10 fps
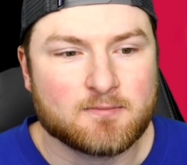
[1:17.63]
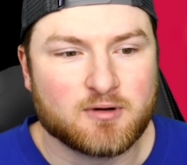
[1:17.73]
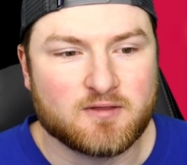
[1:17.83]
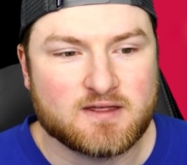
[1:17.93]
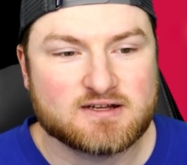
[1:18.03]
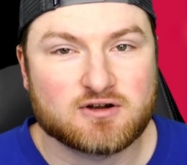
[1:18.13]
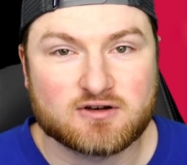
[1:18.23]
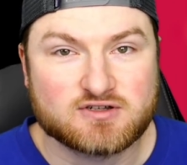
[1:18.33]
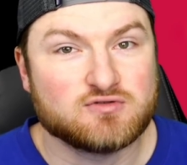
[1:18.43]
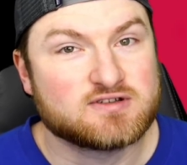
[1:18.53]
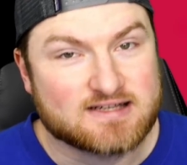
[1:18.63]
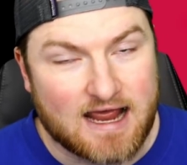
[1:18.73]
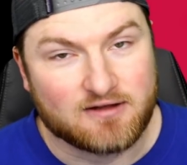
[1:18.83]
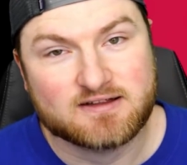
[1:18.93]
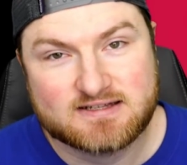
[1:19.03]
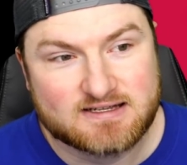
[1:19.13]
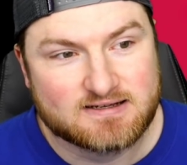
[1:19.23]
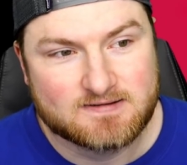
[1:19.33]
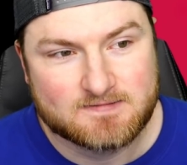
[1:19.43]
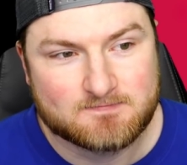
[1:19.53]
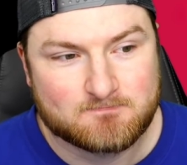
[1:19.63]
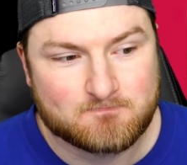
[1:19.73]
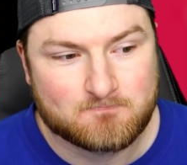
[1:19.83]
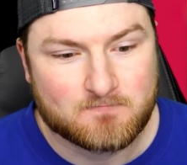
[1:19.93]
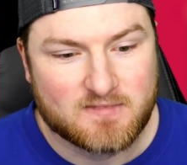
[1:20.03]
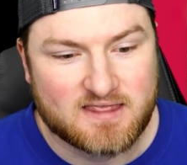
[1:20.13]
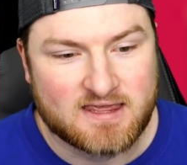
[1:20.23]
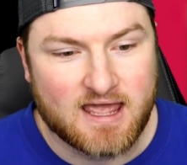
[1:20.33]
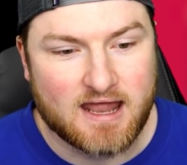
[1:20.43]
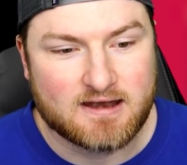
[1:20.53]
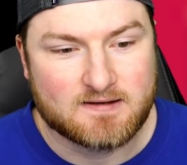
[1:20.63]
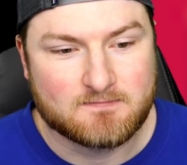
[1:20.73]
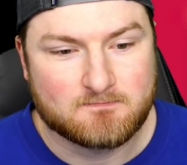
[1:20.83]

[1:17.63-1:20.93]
But these are two talented, yet